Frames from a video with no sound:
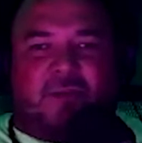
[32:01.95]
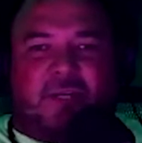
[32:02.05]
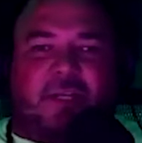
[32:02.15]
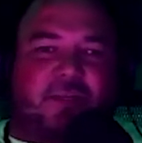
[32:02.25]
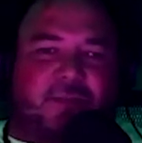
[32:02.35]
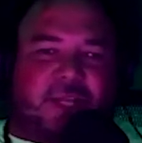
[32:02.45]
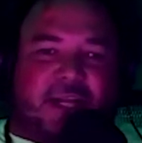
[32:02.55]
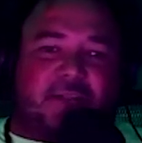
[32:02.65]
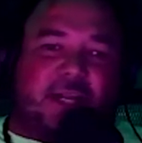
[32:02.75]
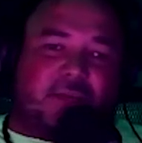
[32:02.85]
it is, but
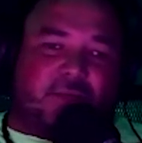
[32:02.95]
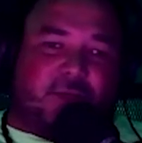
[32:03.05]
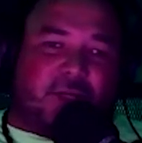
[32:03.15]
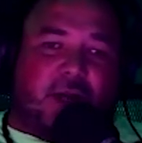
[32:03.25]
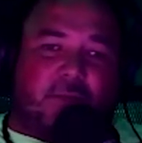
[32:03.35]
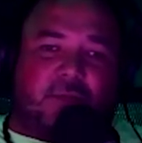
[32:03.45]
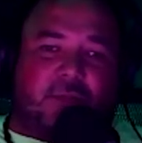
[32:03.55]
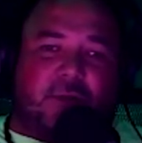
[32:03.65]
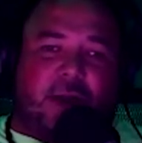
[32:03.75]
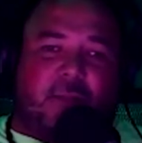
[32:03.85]
that's what comes with
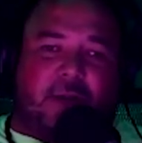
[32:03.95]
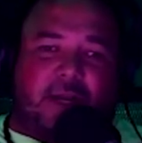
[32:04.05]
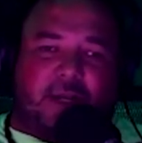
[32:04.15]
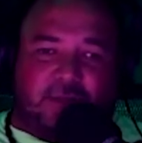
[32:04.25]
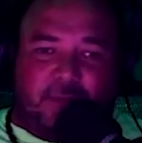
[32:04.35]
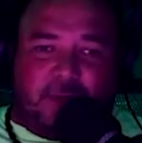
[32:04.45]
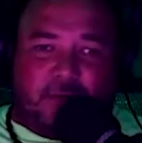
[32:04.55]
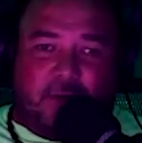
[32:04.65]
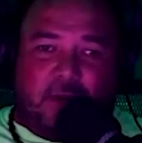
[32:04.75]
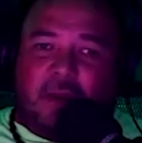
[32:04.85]
the property that you
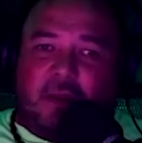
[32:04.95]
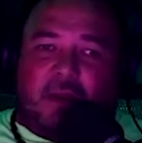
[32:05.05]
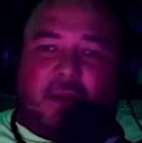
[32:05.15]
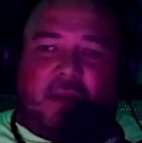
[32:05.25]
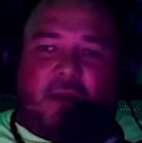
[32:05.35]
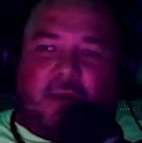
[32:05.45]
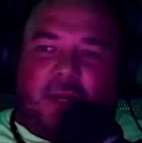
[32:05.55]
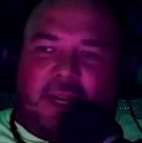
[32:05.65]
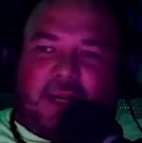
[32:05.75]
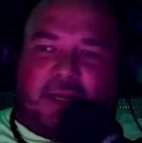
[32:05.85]
built. You know,
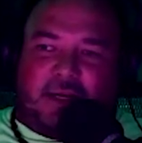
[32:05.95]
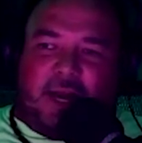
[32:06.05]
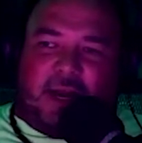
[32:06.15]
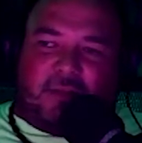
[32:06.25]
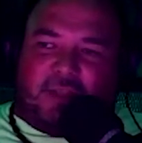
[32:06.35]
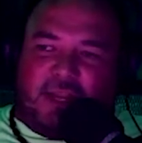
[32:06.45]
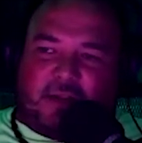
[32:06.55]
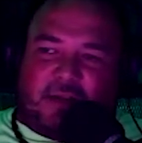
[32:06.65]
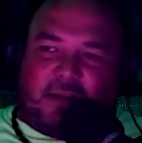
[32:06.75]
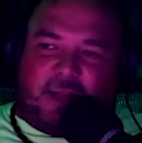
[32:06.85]
like, I don't think
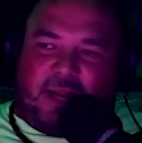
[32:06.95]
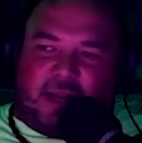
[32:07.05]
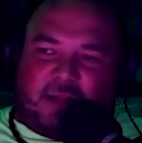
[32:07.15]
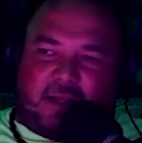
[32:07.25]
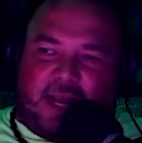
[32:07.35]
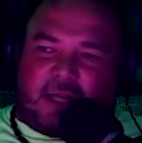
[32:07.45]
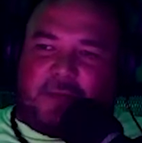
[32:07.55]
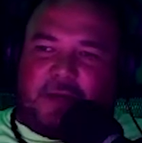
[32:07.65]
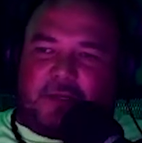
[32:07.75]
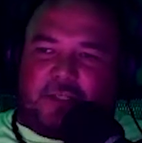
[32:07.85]
that the
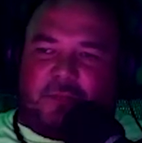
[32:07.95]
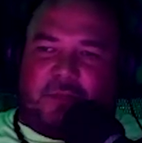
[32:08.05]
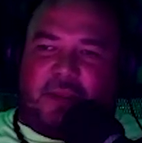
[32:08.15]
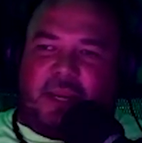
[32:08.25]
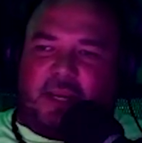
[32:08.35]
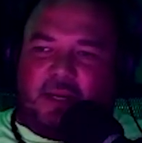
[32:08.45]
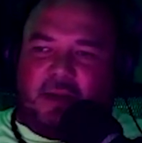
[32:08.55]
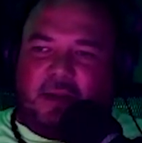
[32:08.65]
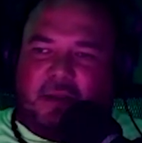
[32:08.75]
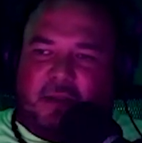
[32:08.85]
taxpayers should be paying
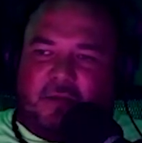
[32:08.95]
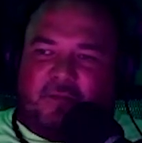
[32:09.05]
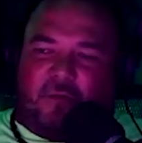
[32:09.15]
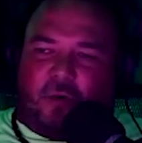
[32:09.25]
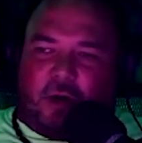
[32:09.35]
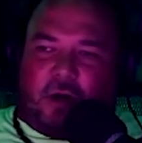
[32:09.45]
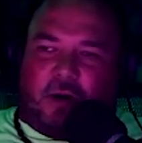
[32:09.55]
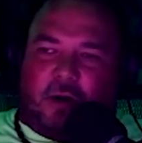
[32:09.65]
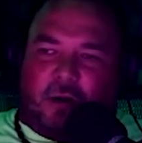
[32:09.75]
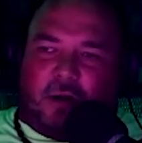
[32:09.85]

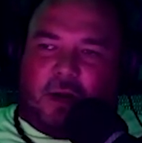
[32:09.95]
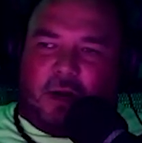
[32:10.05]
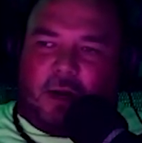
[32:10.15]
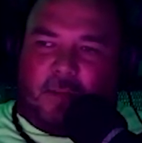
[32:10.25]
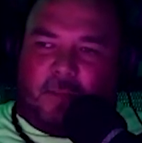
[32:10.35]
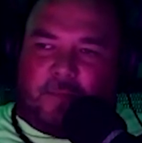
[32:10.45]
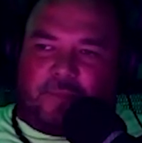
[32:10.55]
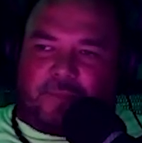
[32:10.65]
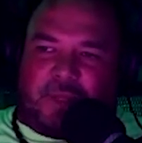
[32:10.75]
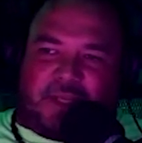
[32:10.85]
for
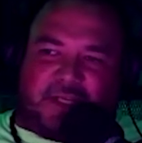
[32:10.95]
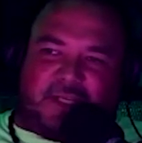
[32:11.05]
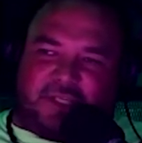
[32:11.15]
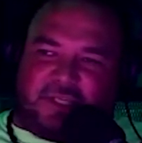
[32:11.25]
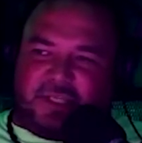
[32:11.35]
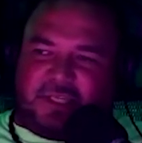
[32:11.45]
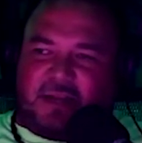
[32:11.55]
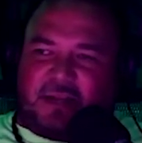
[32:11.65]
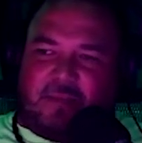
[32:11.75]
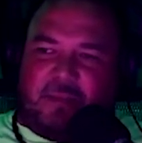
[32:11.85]
the decisions
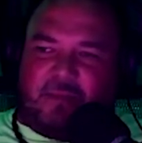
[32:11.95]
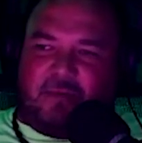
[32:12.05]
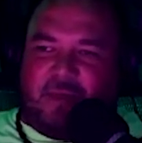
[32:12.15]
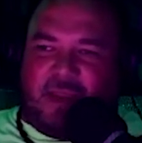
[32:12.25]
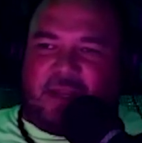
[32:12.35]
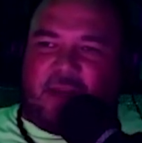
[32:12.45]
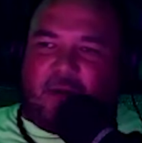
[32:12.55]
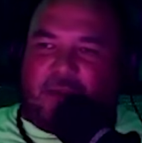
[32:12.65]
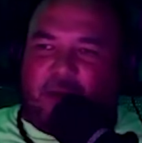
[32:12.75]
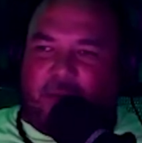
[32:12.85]
that people made that
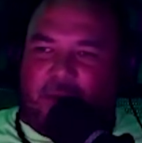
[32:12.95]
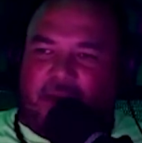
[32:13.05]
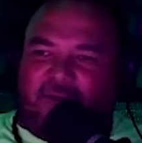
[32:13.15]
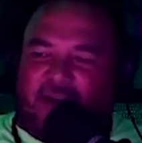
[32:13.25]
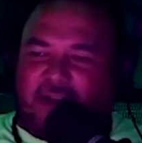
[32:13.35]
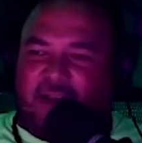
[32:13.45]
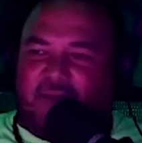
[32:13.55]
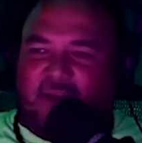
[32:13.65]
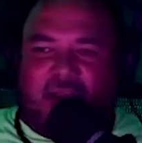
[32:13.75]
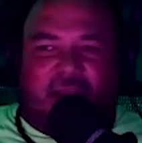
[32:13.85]
are being effective.
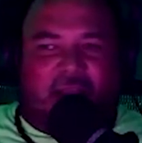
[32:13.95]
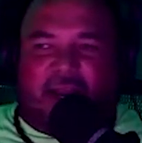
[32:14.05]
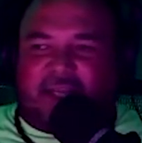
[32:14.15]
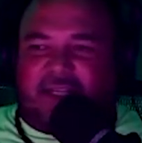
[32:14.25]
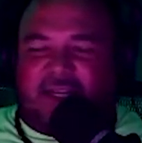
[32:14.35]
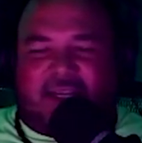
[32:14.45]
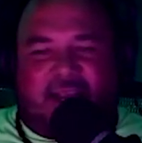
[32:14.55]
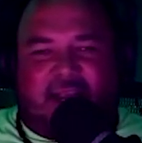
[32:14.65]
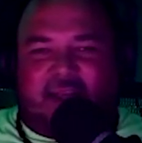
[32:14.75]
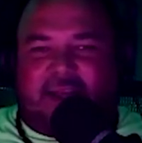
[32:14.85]
And like I said, at
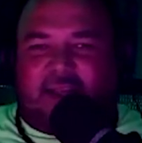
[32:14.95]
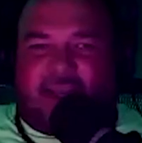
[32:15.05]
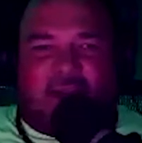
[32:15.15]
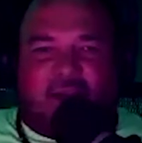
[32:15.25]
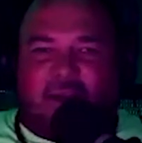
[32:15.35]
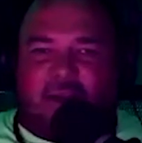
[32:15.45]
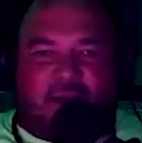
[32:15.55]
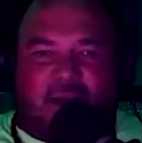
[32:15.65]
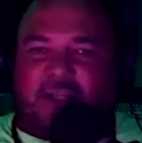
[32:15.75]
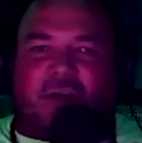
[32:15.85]
the end of the day,
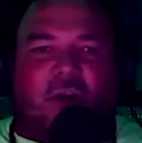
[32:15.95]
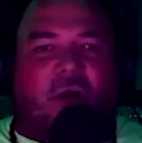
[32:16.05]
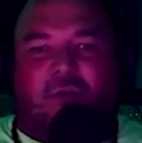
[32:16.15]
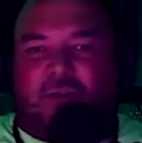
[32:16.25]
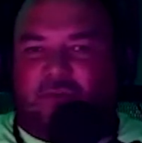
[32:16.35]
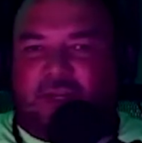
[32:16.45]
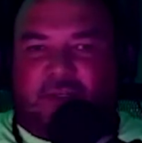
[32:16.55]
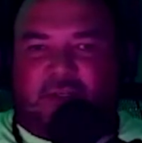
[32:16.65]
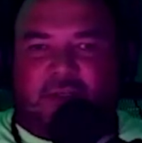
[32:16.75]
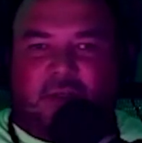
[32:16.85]
nature always
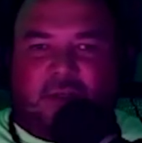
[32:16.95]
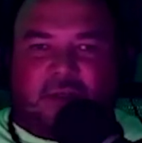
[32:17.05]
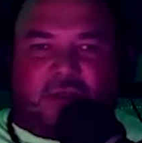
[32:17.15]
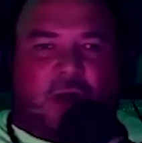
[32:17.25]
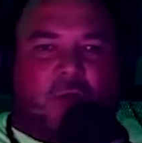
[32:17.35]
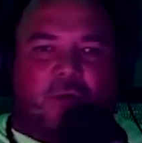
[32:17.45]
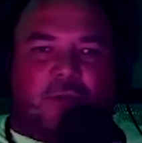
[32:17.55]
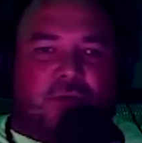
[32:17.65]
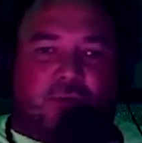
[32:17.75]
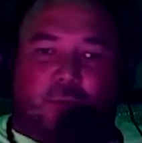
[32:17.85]
wins. So all we'll
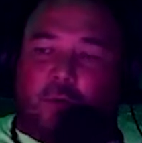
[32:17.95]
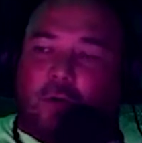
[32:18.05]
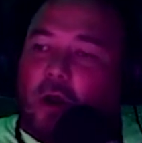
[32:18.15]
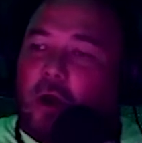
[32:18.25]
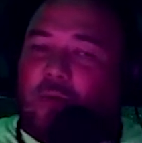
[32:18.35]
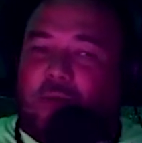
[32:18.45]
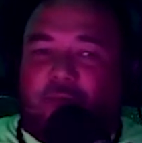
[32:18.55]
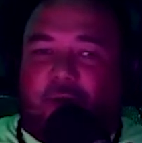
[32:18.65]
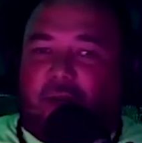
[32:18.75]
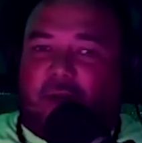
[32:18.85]
do is we'll prolong
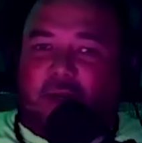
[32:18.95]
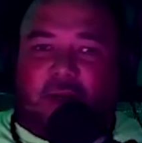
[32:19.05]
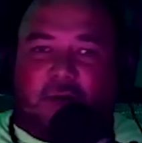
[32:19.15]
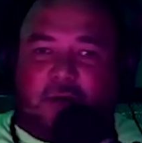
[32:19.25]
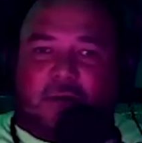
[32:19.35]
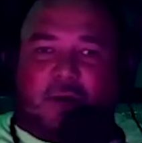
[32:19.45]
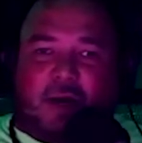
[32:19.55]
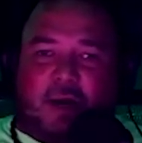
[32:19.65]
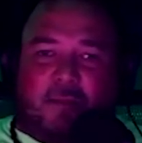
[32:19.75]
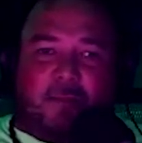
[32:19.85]
what you know,
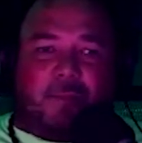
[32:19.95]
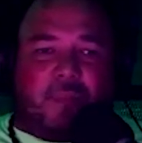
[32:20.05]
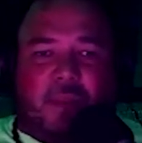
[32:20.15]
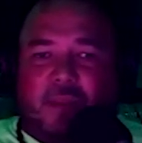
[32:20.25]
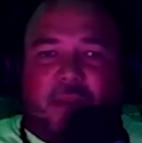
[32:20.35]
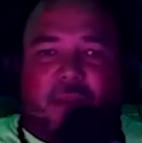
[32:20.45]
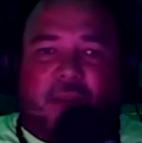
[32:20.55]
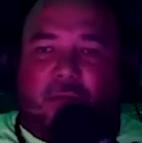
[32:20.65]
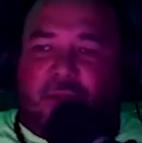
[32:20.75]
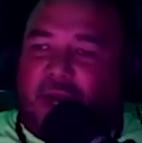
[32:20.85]

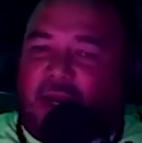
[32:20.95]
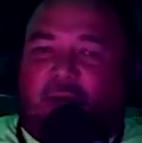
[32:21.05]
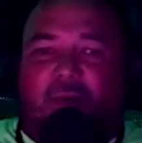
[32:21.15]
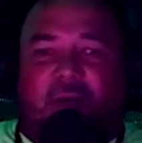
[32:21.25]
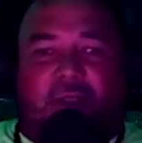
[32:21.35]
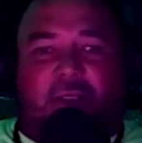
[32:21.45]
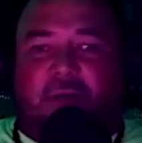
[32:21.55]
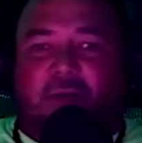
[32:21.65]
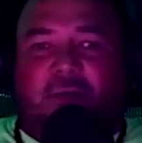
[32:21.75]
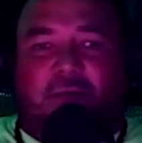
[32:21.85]
what the āina wants, you
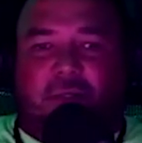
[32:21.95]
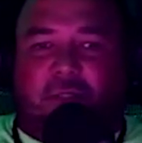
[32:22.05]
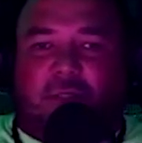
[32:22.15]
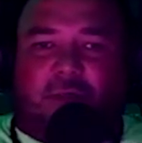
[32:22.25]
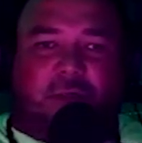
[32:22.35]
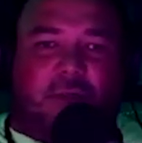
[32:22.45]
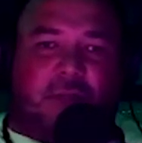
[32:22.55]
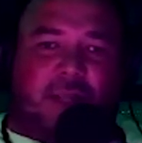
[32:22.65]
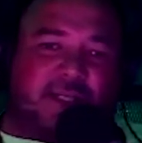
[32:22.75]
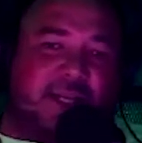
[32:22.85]
know. So
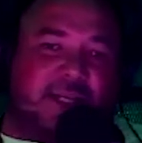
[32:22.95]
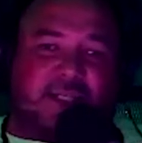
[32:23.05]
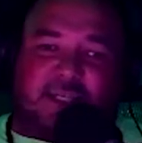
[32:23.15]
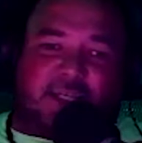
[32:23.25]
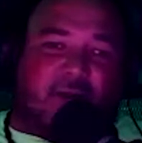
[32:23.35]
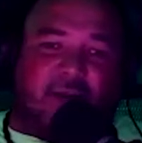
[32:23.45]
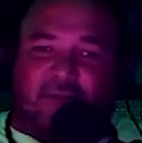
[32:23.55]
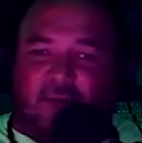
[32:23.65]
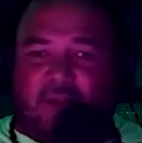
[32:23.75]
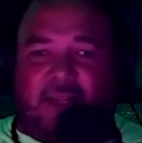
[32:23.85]
that's just how I
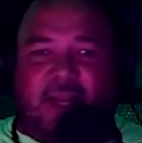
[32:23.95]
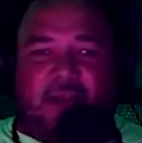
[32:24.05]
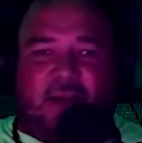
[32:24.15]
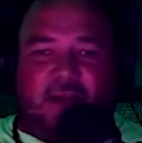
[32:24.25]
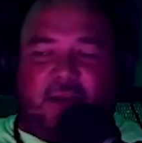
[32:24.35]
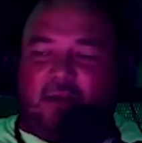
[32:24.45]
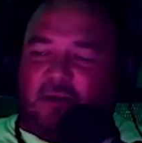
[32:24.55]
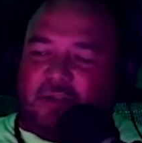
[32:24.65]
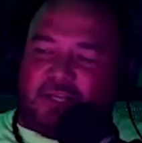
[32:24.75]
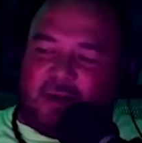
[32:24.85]
feel with that. And, you know,
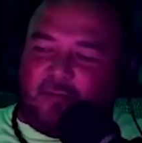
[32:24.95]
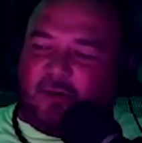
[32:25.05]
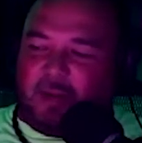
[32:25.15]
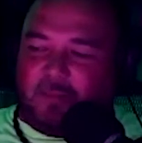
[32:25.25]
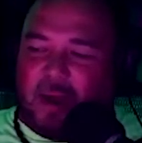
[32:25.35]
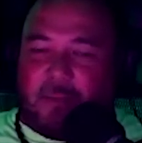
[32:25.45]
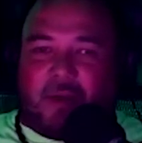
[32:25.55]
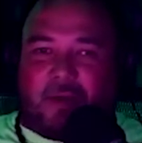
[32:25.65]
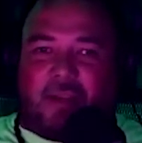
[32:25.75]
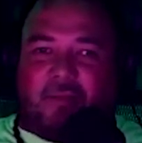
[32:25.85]
it's not a really
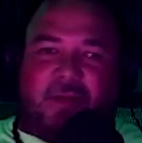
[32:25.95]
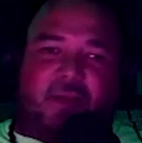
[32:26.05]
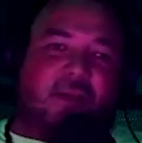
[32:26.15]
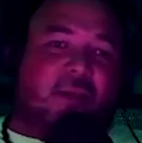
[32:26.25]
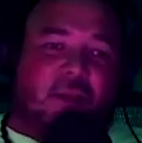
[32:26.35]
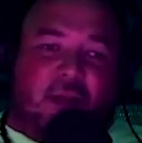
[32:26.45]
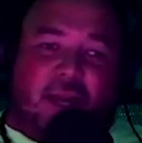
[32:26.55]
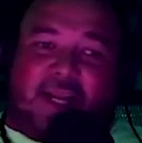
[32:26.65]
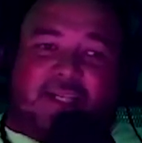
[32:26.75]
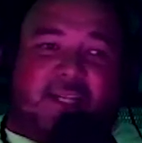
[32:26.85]
popular thing, but
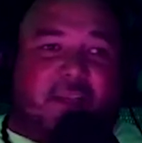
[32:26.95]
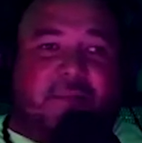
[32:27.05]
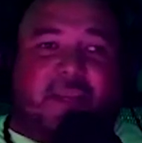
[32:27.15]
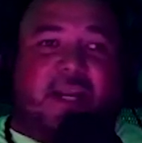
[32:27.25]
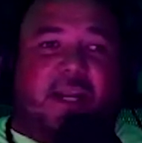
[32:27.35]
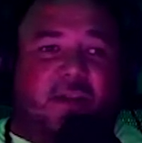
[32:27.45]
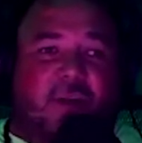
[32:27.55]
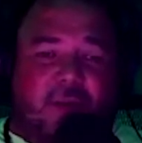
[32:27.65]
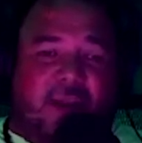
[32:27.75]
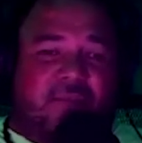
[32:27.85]
like I said in the beginning, you know,
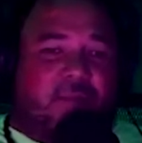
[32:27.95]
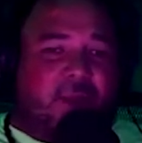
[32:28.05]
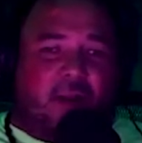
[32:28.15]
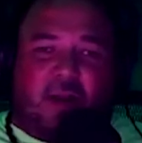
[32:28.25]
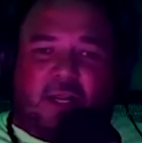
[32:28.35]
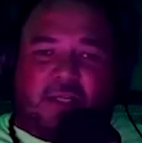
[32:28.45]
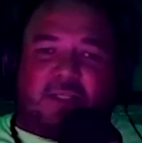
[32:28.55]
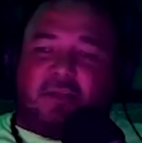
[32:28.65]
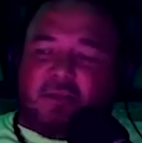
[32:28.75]
I believe in being honest.